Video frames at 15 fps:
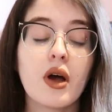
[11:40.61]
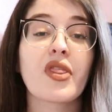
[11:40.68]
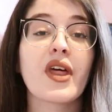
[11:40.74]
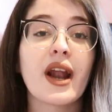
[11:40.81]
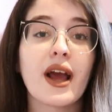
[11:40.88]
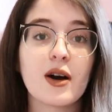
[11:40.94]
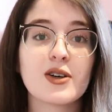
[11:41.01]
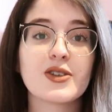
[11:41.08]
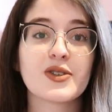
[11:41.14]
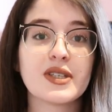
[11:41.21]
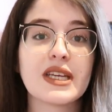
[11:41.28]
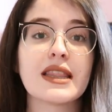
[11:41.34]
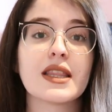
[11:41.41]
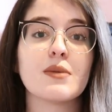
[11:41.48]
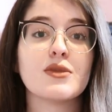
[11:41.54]
But then I also
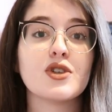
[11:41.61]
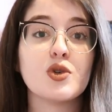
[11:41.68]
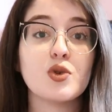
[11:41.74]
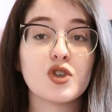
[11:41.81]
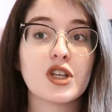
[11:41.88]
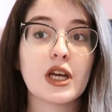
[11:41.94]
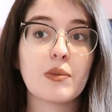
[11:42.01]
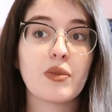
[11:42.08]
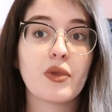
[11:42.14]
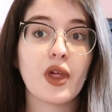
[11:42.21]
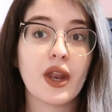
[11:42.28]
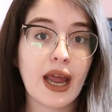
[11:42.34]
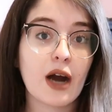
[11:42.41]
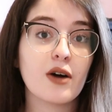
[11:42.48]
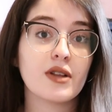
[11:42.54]
need them to ship
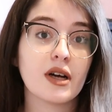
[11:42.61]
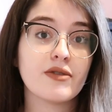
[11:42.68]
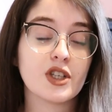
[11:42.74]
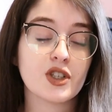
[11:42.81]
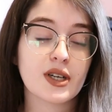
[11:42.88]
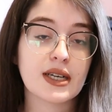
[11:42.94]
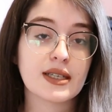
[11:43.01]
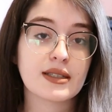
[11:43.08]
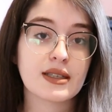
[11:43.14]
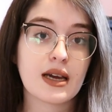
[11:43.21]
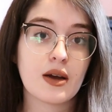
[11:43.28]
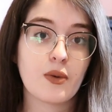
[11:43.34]
the now love interest